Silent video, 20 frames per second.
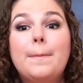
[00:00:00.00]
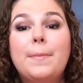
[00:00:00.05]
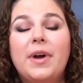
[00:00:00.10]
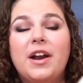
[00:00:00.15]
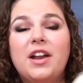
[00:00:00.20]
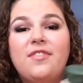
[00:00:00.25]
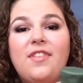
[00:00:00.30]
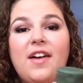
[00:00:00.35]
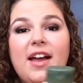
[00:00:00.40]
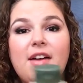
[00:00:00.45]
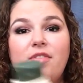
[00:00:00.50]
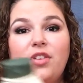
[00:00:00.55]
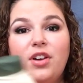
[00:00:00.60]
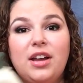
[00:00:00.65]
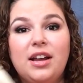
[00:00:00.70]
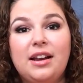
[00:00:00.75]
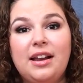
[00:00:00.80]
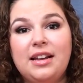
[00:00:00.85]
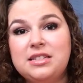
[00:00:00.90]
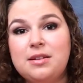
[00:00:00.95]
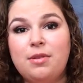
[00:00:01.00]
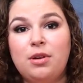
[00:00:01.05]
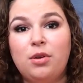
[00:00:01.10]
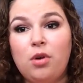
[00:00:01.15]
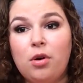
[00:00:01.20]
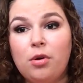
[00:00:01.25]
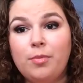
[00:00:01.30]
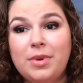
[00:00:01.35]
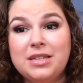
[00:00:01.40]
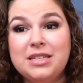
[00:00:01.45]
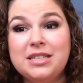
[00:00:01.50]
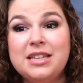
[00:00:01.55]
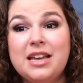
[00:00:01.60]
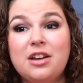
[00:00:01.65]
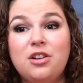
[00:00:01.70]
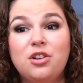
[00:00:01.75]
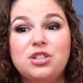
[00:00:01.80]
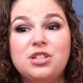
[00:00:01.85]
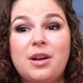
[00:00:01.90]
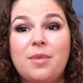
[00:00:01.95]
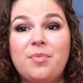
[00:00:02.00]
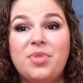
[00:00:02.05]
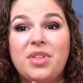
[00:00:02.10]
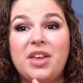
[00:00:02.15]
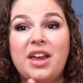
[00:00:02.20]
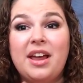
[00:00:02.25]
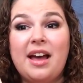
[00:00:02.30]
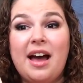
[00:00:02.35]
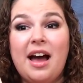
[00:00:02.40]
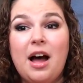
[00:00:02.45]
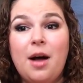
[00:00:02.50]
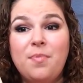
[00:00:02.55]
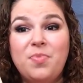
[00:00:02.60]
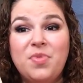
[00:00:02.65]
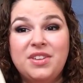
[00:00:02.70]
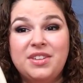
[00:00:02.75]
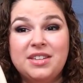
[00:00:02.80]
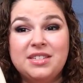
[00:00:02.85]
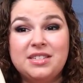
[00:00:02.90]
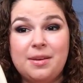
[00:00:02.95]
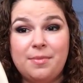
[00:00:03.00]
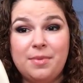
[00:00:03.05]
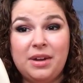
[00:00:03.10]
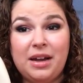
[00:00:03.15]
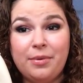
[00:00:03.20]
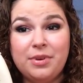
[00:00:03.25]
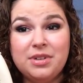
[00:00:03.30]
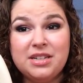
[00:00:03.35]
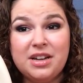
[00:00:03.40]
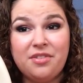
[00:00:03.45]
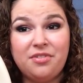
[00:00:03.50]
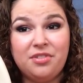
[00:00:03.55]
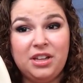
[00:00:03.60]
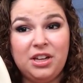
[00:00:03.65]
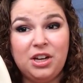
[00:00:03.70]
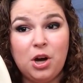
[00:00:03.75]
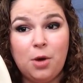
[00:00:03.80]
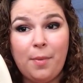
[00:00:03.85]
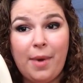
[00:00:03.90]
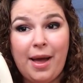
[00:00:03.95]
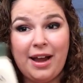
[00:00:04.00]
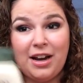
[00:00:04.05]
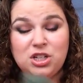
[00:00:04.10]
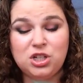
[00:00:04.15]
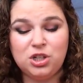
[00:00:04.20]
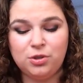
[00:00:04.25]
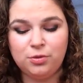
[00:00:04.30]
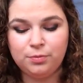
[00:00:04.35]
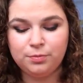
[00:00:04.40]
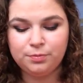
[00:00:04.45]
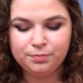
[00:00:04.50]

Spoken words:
But if I ever get like something wrong with my skin or something, this is something I would definitely go back to.